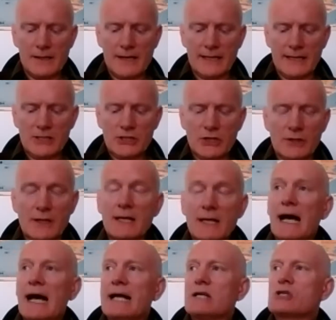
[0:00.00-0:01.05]
nation.
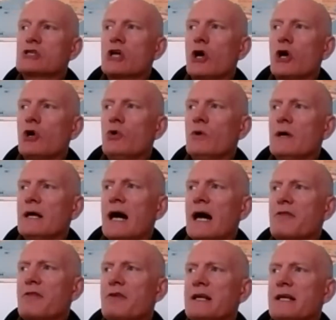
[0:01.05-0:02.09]
And so
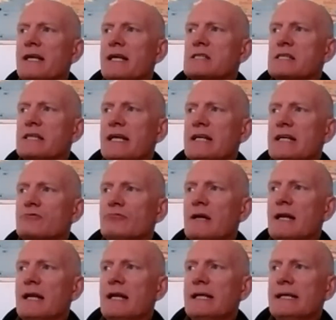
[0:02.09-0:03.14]
I think it's
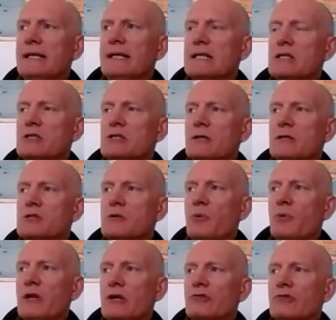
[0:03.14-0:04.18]
really to
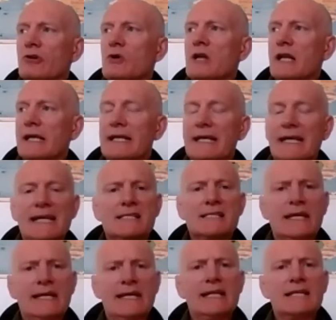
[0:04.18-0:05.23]
put it crudely, it
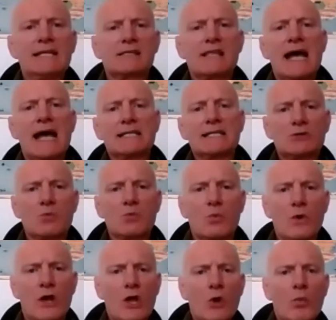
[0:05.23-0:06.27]
is that it's
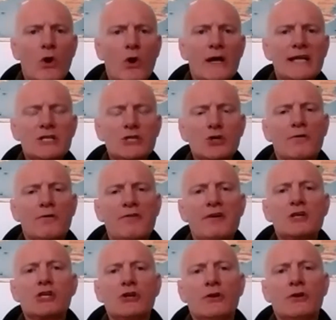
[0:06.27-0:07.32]
what is your
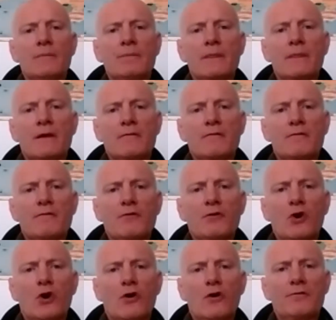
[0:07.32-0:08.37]
vision
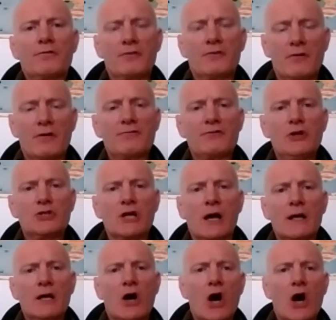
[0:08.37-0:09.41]
for the future?